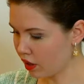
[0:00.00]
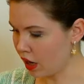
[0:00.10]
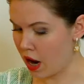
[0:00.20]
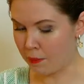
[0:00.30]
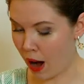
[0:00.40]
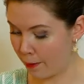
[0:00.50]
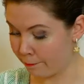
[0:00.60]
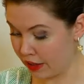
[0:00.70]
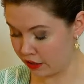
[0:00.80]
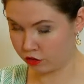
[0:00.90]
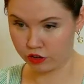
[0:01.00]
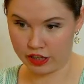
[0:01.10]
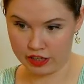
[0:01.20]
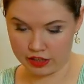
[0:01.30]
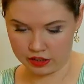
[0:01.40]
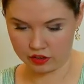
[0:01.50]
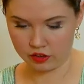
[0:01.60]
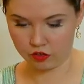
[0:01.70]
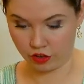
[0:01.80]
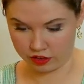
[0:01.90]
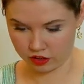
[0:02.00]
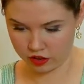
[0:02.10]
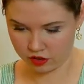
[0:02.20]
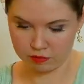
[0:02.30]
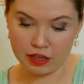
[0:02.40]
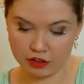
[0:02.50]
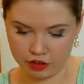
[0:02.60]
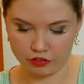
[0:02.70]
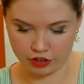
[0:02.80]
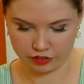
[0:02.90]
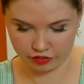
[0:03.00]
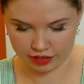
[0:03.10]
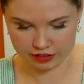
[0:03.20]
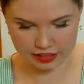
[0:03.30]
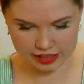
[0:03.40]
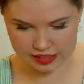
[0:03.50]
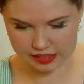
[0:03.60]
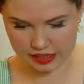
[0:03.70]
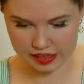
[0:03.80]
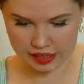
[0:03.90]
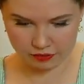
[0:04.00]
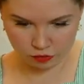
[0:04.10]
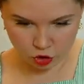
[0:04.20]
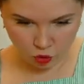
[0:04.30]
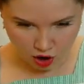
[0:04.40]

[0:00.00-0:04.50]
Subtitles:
about millinery fur felt is if you are